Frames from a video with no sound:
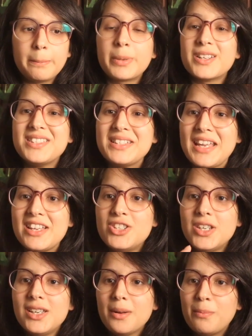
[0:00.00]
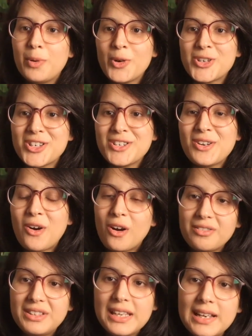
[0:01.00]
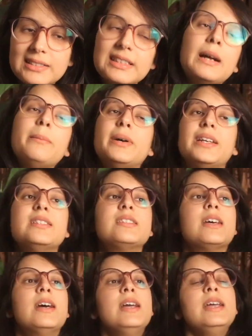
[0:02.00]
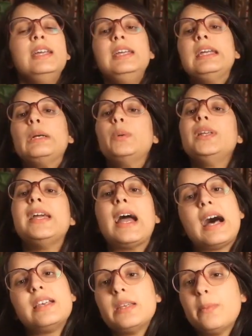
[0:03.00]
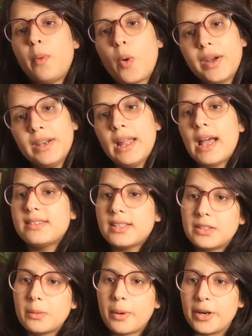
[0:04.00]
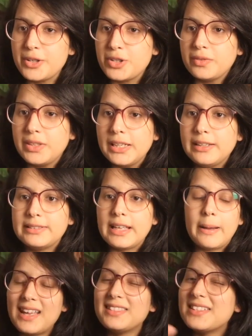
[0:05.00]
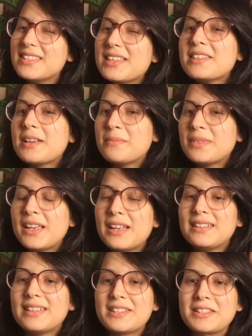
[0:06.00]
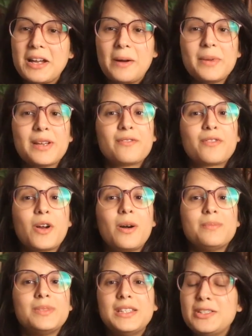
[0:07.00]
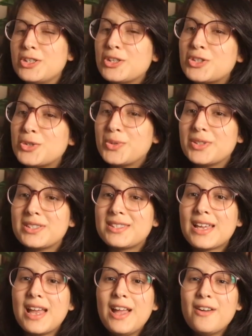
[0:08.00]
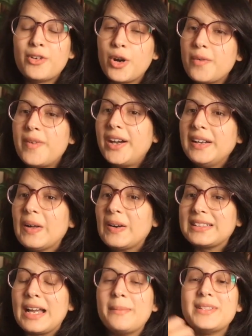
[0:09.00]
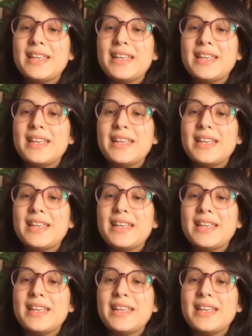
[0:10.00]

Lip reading: percentage-y portion of the exam, but it's equally as important as other parts of the exam. And this is something that's coming from teaching students for a very long time and